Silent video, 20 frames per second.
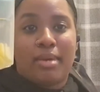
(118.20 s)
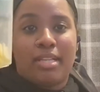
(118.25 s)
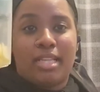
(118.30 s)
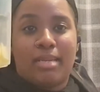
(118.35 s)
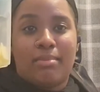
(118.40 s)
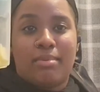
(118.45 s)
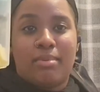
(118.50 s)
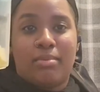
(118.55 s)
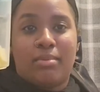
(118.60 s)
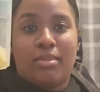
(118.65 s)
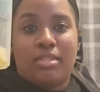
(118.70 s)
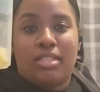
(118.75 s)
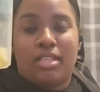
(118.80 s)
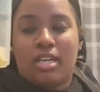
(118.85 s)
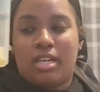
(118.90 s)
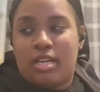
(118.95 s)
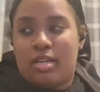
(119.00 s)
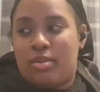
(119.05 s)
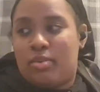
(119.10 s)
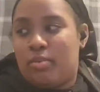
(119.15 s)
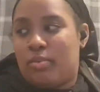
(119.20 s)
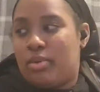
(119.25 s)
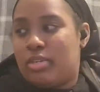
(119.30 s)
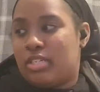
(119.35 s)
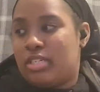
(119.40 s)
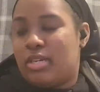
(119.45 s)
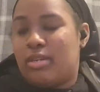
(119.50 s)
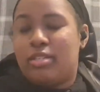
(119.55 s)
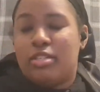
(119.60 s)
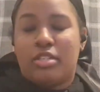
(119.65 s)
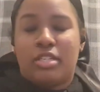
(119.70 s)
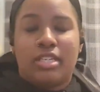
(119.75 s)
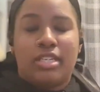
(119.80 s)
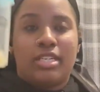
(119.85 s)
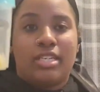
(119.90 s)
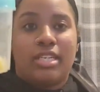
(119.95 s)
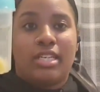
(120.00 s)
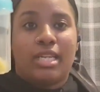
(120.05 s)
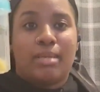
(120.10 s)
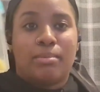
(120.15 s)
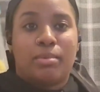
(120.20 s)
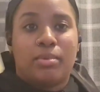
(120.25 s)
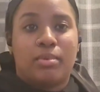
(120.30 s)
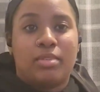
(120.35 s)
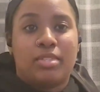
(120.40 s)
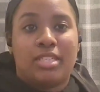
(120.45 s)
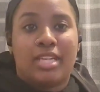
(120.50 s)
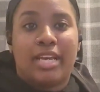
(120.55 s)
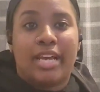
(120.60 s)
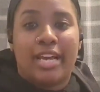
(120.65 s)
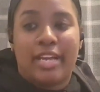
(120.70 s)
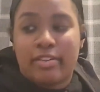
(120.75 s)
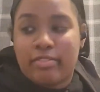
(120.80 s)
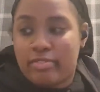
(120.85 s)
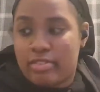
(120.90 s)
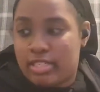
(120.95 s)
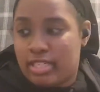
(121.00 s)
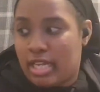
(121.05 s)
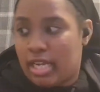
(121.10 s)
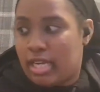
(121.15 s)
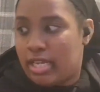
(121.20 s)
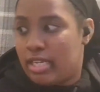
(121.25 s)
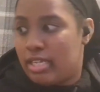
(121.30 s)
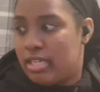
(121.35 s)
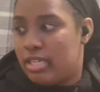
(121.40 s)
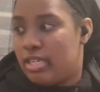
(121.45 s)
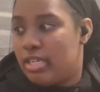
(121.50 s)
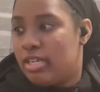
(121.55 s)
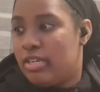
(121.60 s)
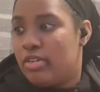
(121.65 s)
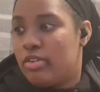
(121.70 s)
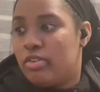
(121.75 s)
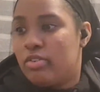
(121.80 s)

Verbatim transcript: my lemon water, which I drink lemon water every day